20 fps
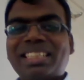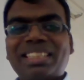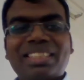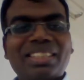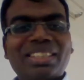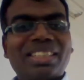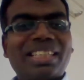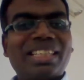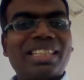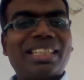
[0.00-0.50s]

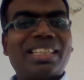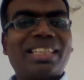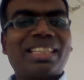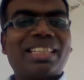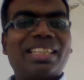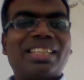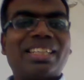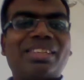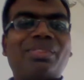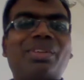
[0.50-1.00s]
So
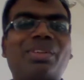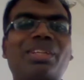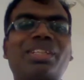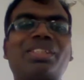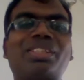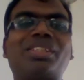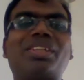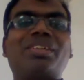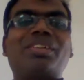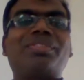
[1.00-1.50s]
here,
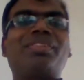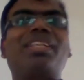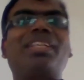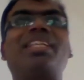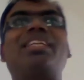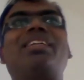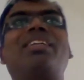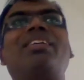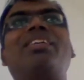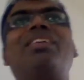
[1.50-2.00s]
water
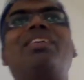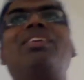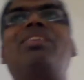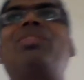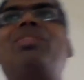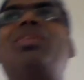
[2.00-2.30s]
softening.